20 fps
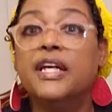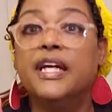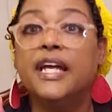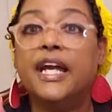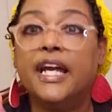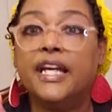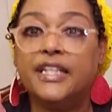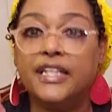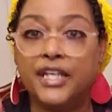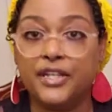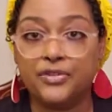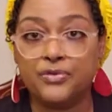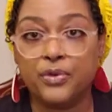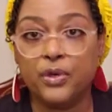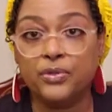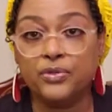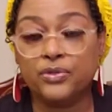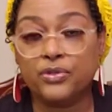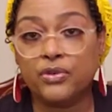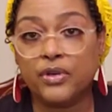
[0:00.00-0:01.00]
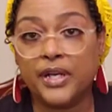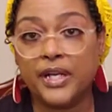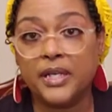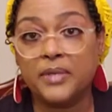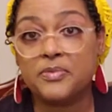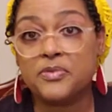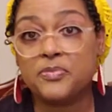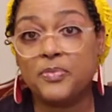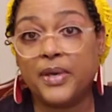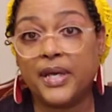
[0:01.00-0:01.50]
and they throw the
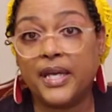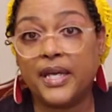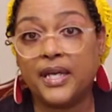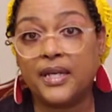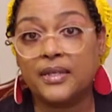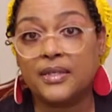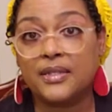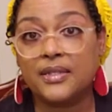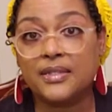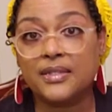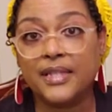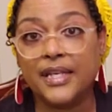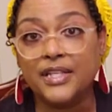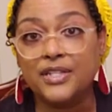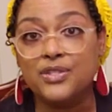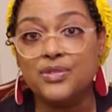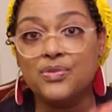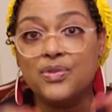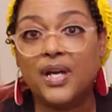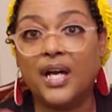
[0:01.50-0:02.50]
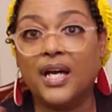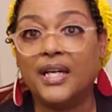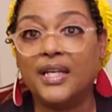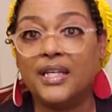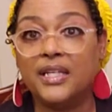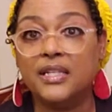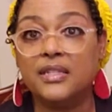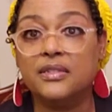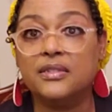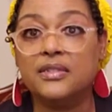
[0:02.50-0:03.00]
crabs back. They do not
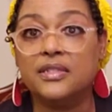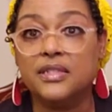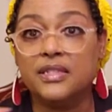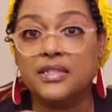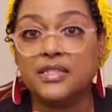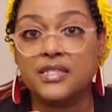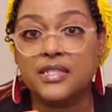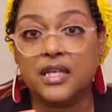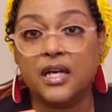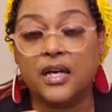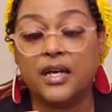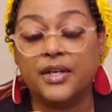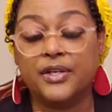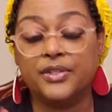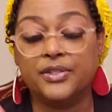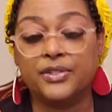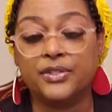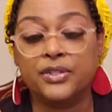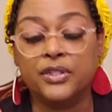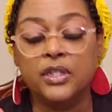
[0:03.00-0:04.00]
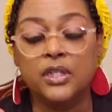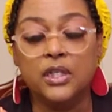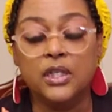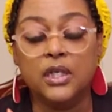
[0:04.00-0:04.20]
eat the entire